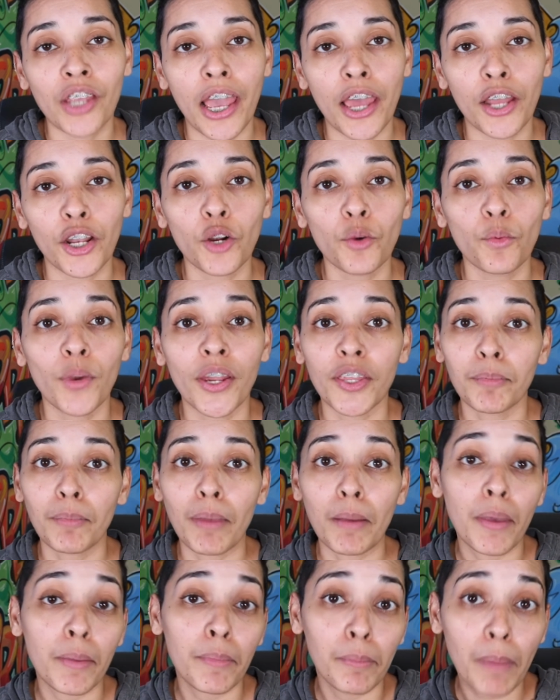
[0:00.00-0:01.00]
channel with
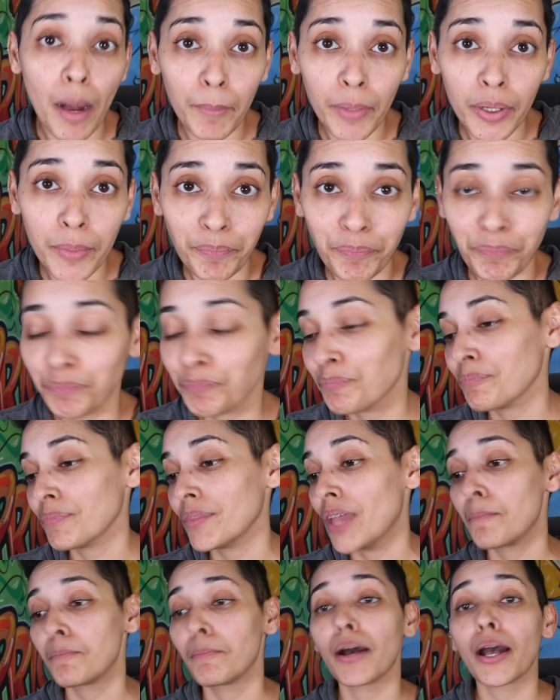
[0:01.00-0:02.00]
my baby mama.
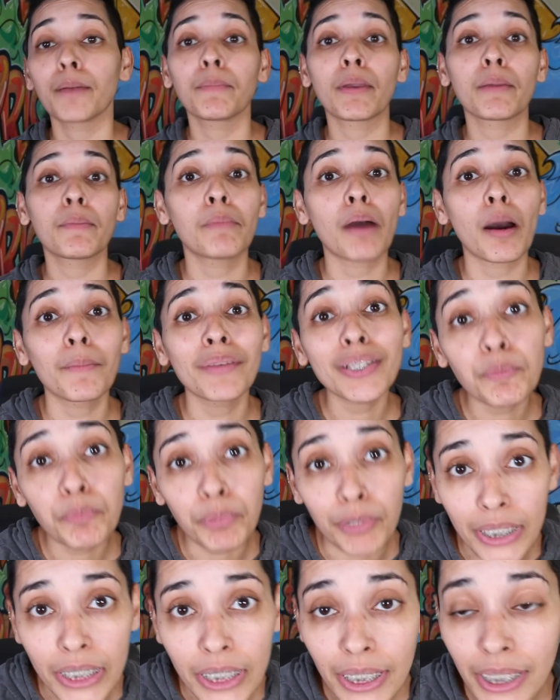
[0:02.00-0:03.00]
My baby mama's
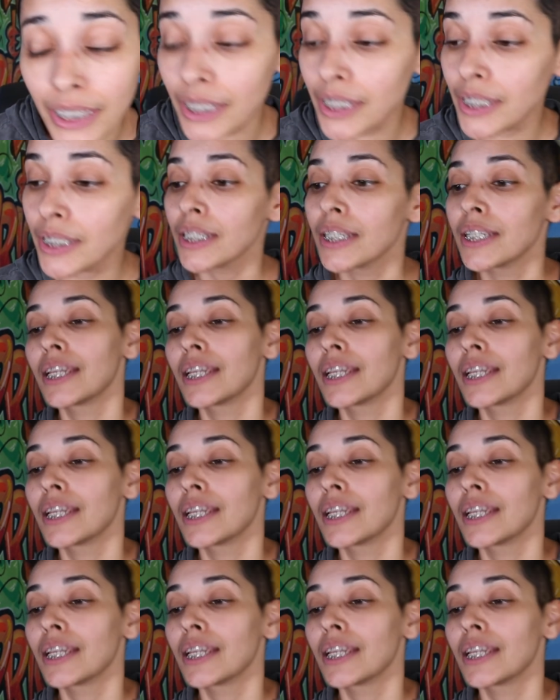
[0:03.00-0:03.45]
Pris.